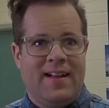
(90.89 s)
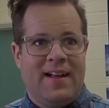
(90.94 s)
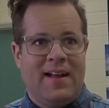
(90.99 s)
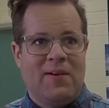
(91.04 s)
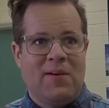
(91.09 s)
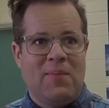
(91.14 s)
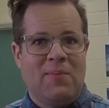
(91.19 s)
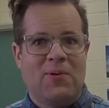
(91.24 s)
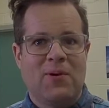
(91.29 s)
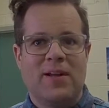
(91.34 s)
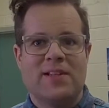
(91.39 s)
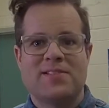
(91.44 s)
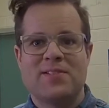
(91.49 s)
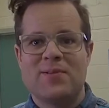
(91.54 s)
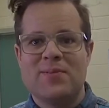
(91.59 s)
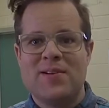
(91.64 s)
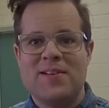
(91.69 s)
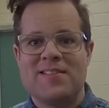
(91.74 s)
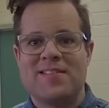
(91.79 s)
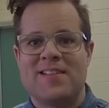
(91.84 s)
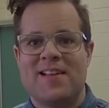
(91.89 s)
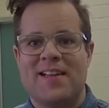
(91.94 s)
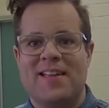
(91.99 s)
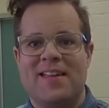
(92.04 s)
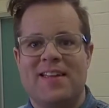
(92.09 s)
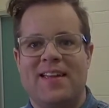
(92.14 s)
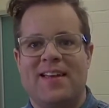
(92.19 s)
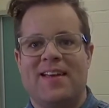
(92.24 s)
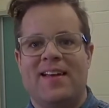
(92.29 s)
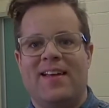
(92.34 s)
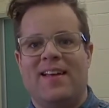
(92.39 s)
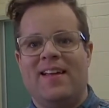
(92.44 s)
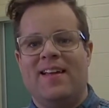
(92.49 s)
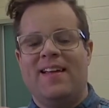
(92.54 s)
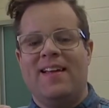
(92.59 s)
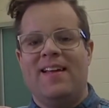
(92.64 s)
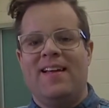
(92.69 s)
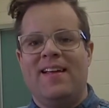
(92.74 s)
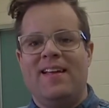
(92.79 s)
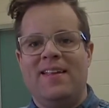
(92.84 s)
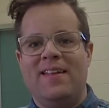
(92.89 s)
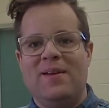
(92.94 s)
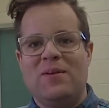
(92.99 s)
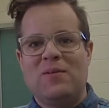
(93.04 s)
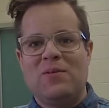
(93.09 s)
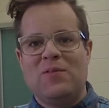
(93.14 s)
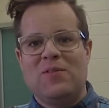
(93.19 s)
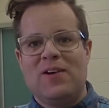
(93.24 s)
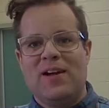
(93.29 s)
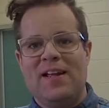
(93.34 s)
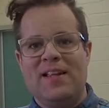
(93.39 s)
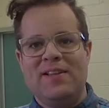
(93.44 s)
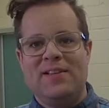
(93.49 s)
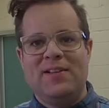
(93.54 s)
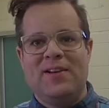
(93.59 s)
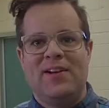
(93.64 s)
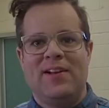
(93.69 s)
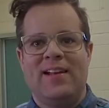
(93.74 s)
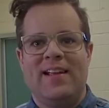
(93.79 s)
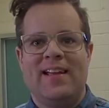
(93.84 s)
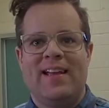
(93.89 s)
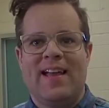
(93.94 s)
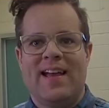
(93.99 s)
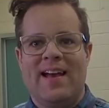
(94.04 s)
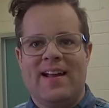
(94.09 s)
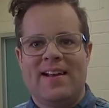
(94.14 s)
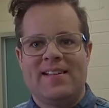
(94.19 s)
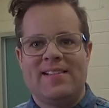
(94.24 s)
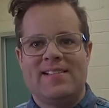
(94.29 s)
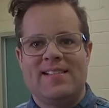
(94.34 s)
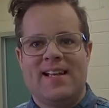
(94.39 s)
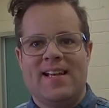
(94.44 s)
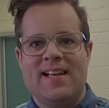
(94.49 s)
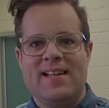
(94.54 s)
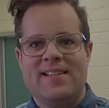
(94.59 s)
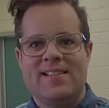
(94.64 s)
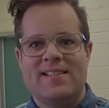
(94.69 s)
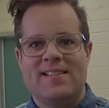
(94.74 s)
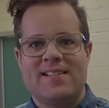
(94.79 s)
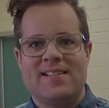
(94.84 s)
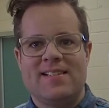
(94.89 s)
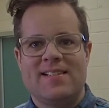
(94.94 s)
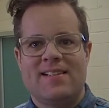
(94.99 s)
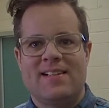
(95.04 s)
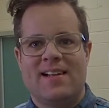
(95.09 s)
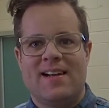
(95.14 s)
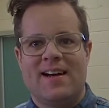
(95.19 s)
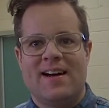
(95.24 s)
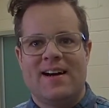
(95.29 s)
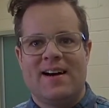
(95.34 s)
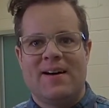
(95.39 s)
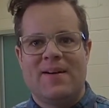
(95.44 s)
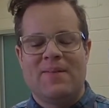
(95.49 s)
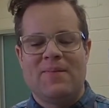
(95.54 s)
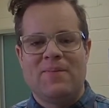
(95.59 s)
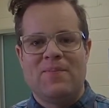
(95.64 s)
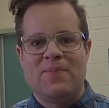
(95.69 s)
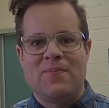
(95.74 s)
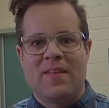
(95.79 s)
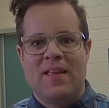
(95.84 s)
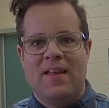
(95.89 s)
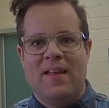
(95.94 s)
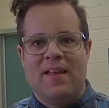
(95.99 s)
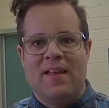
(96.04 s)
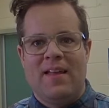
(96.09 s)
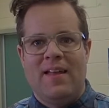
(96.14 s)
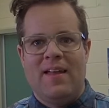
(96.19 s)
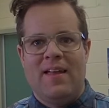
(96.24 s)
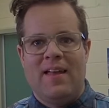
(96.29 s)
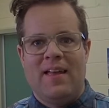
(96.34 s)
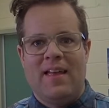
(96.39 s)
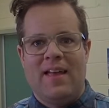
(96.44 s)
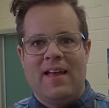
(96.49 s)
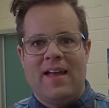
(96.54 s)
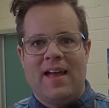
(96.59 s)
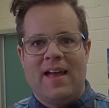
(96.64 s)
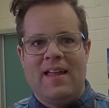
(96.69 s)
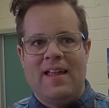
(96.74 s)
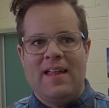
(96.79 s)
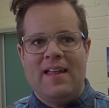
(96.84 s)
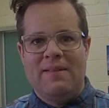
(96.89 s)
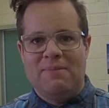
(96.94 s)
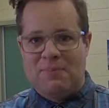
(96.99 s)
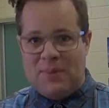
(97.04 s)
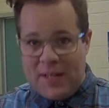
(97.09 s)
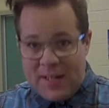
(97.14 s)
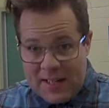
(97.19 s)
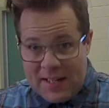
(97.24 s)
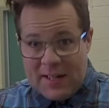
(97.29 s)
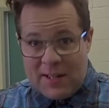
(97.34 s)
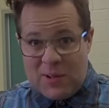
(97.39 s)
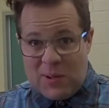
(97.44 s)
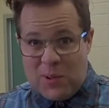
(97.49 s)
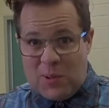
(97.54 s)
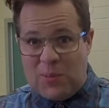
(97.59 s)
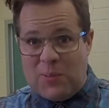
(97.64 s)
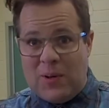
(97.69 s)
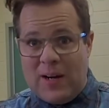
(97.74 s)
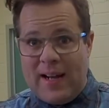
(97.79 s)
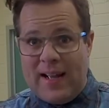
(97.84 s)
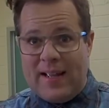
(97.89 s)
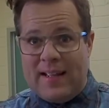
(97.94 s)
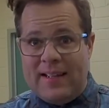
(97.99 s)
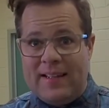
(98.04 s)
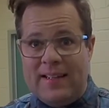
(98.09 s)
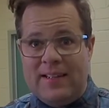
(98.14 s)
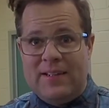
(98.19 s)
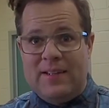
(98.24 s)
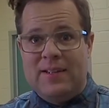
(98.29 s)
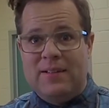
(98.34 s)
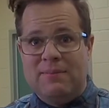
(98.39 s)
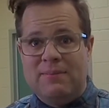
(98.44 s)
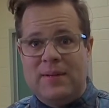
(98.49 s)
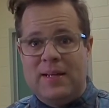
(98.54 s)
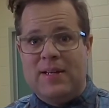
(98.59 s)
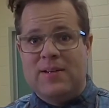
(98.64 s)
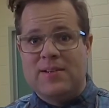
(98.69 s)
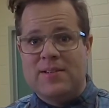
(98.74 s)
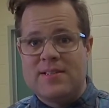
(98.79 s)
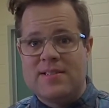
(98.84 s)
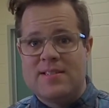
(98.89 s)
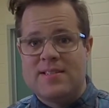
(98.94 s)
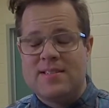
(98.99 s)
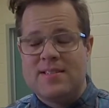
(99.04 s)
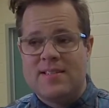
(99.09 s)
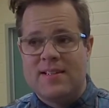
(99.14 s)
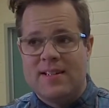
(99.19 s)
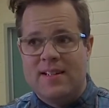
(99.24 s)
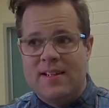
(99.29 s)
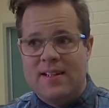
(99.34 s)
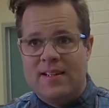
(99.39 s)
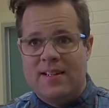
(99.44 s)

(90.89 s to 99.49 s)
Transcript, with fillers: how do I put it? It's almost like you're relearning how to teach, but in a good way, because